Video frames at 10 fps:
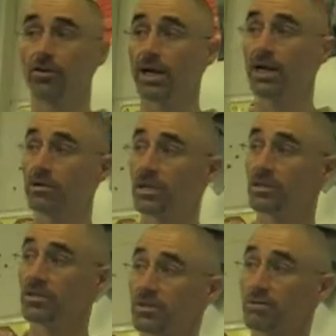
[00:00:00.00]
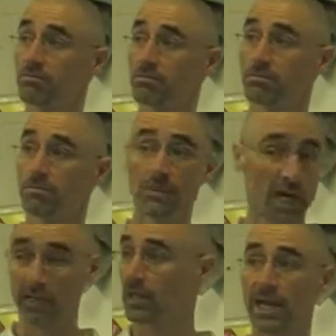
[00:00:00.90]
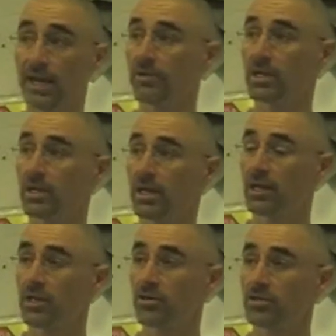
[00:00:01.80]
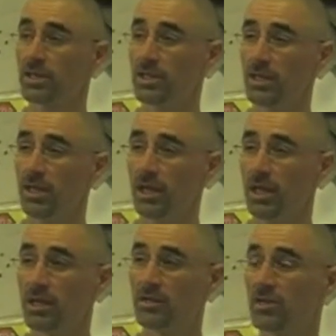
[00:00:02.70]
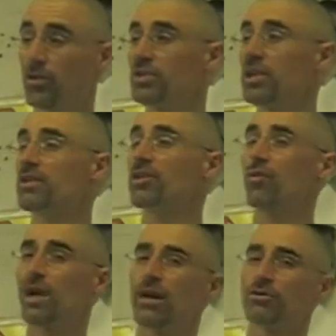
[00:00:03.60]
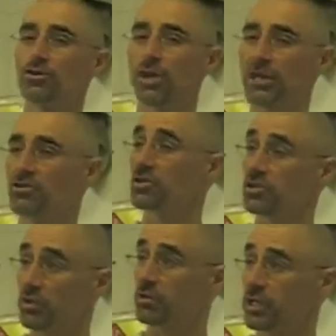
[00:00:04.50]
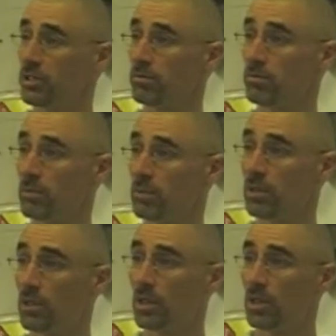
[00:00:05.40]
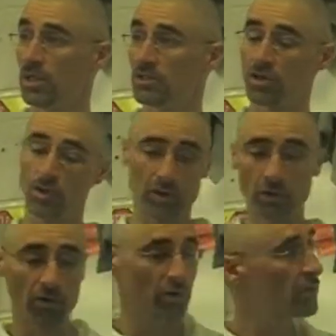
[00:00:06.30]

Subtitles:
ground, it's not going to have any kinetic energy. And so did the ground change its energy? And so in order to